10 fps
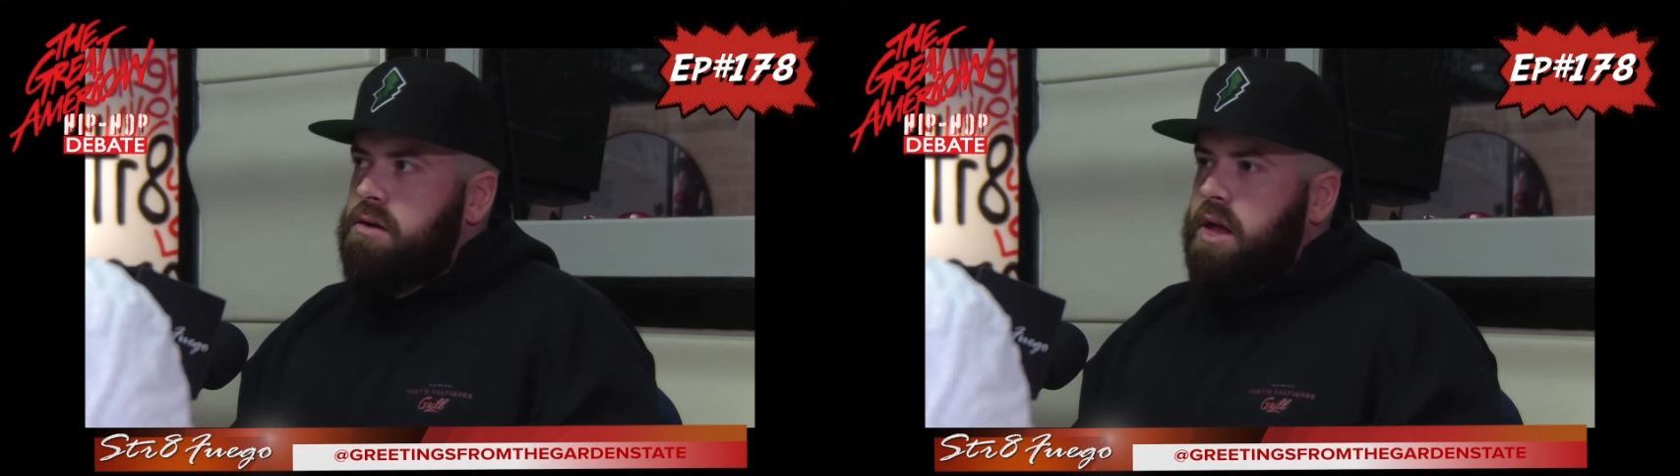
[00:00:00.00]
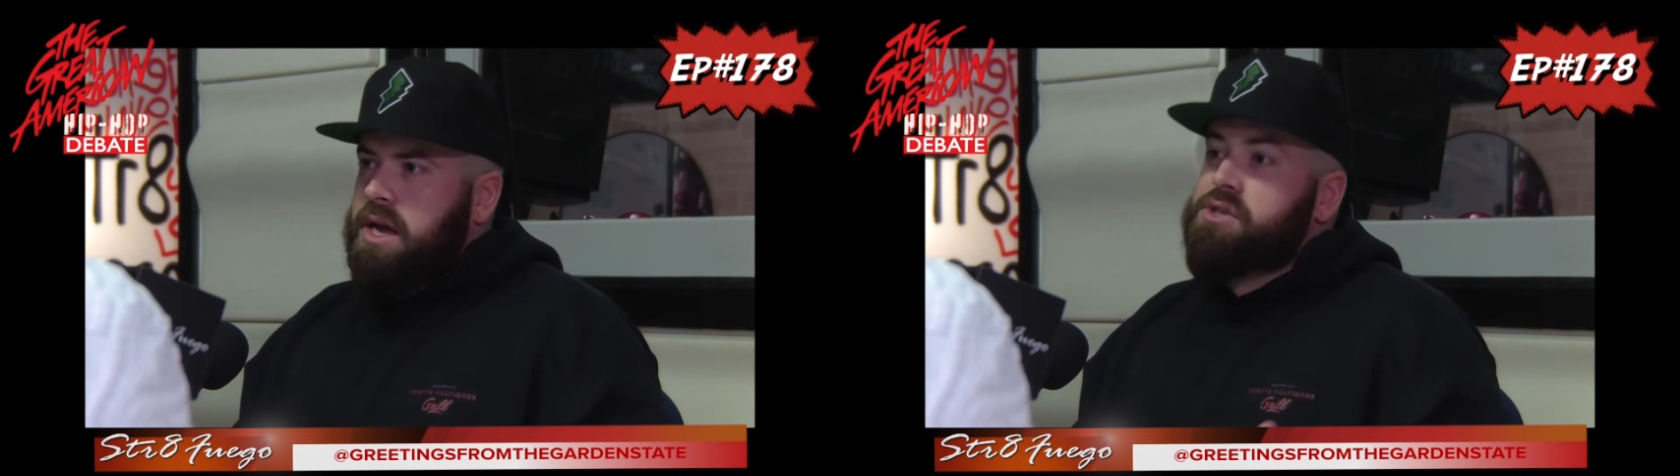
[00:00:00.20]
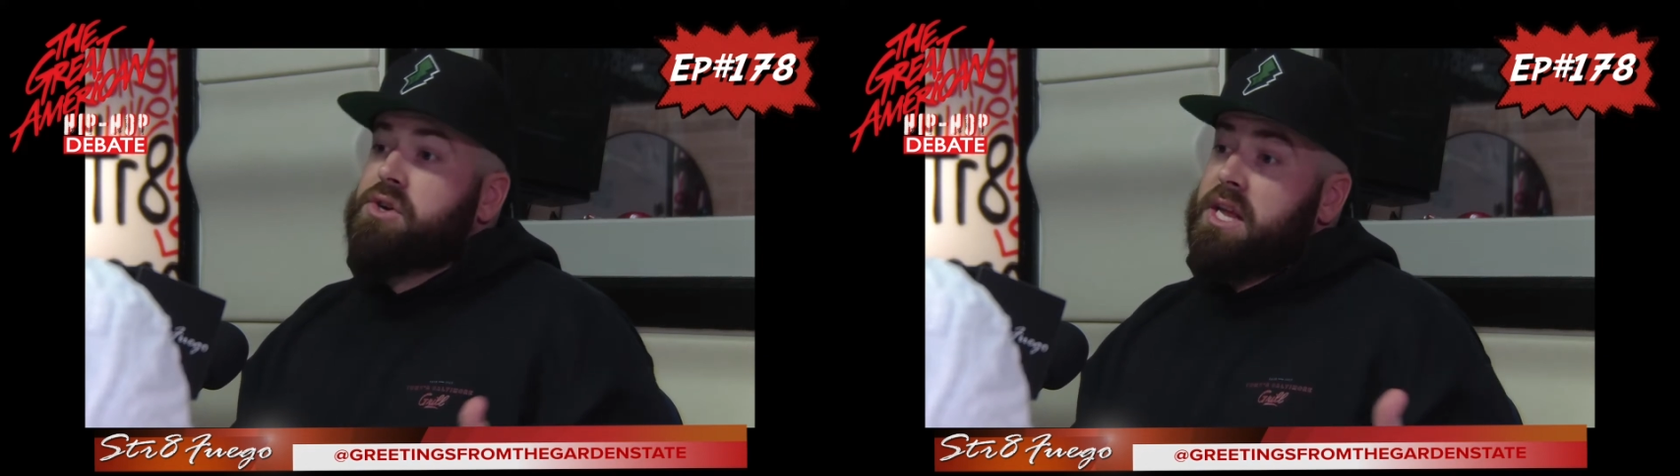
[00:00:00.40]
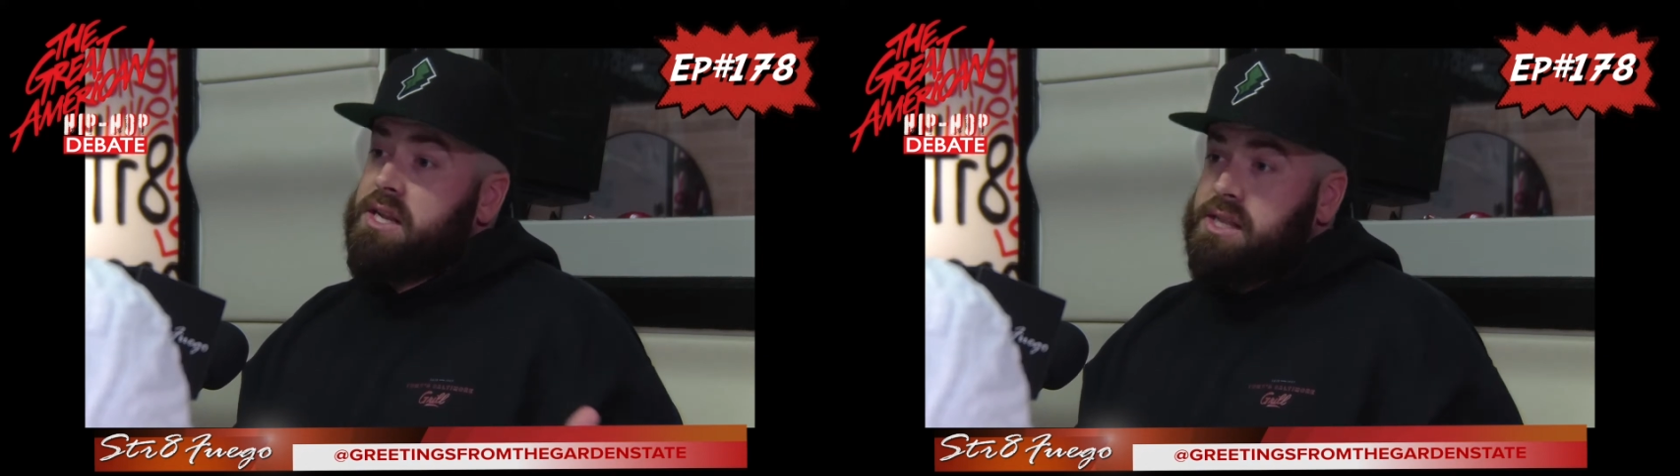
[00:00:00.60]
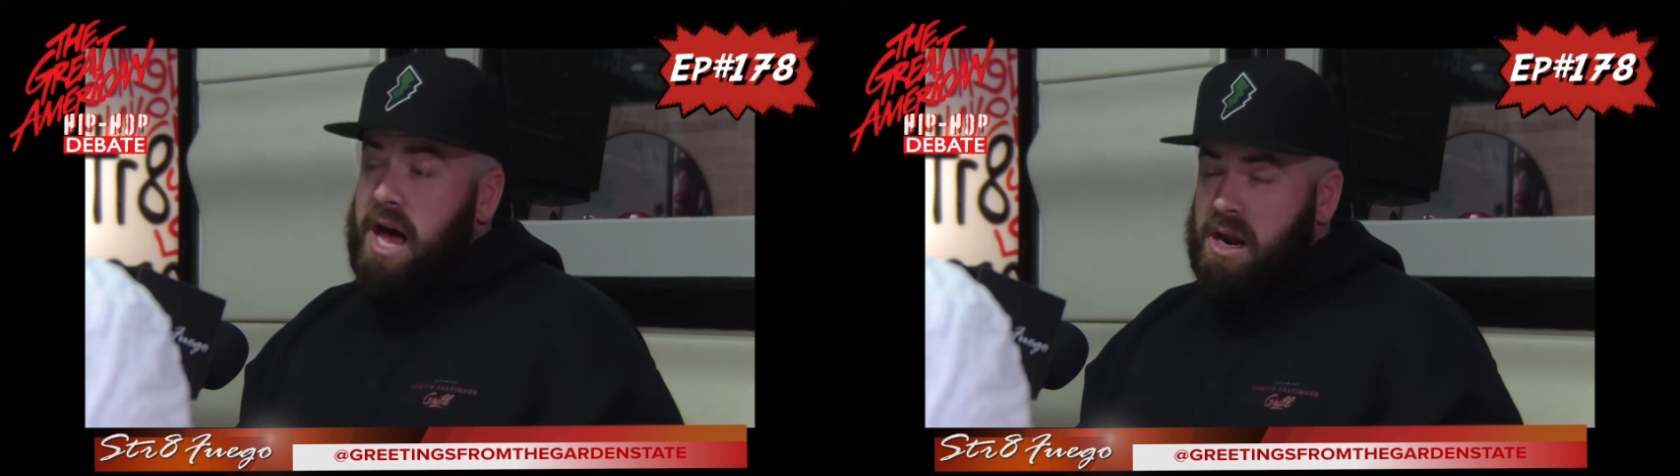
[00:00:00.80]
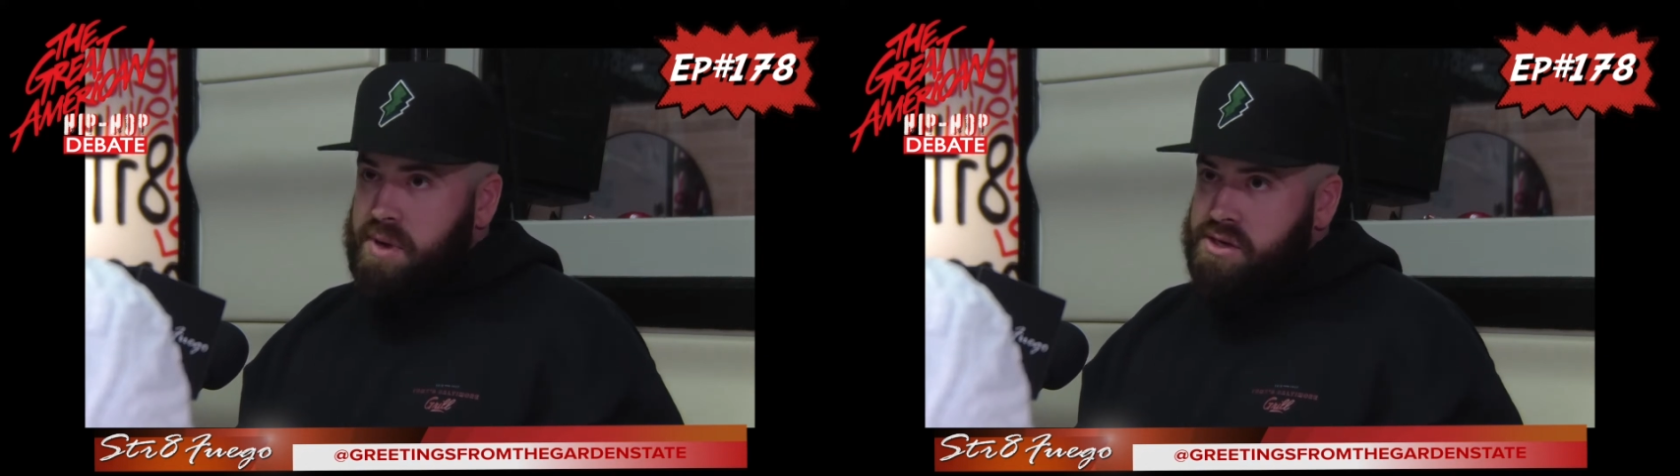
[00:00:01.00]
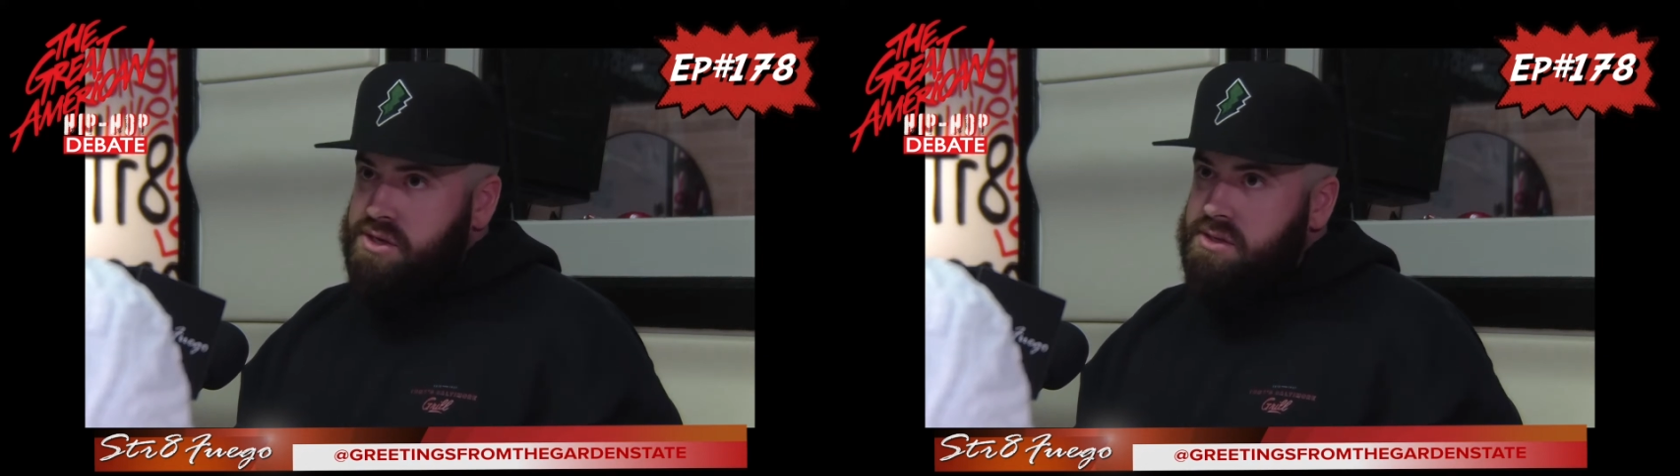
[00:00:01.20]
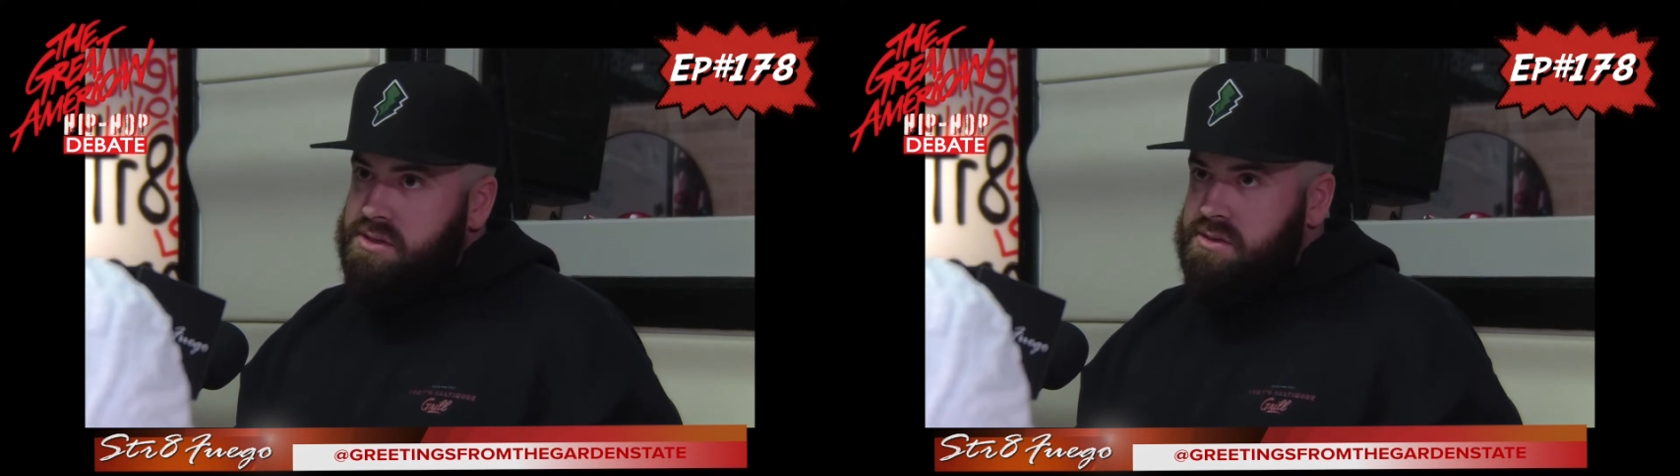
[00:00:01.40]
like I started getting a lot of
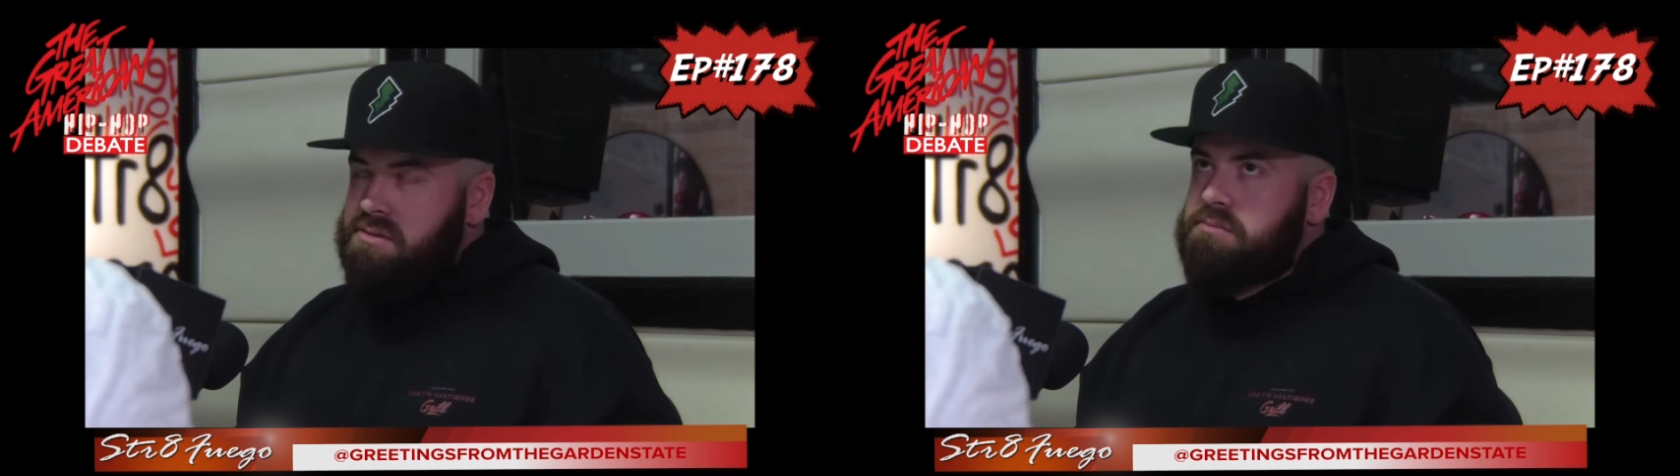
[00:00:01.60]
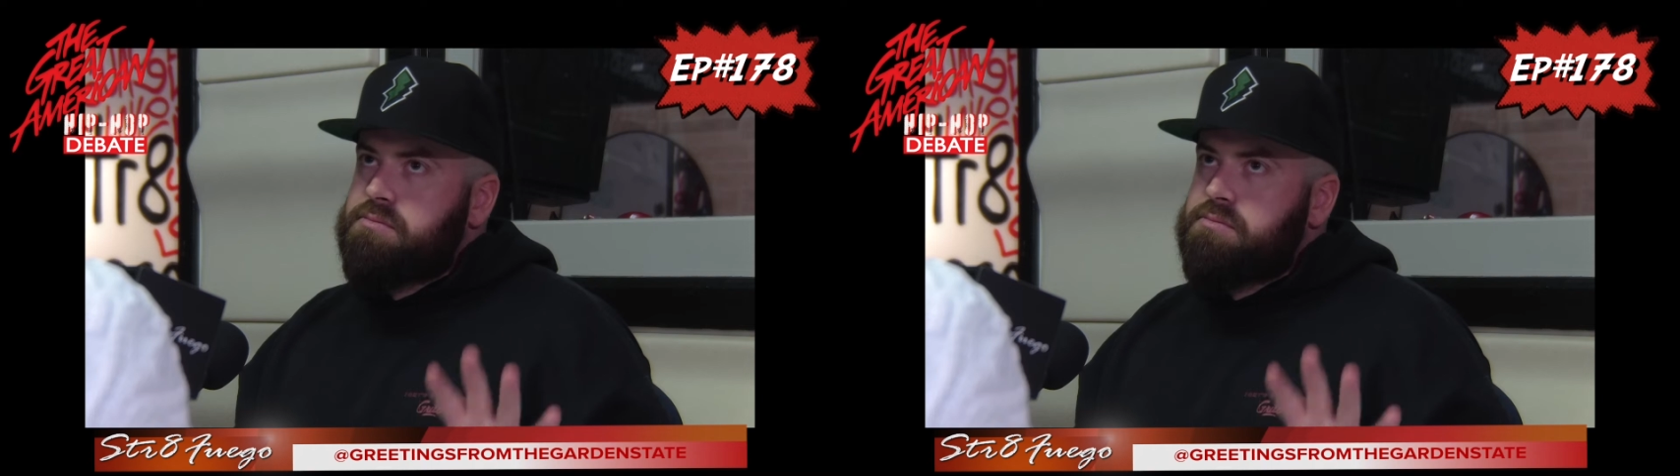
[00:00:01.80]
pitches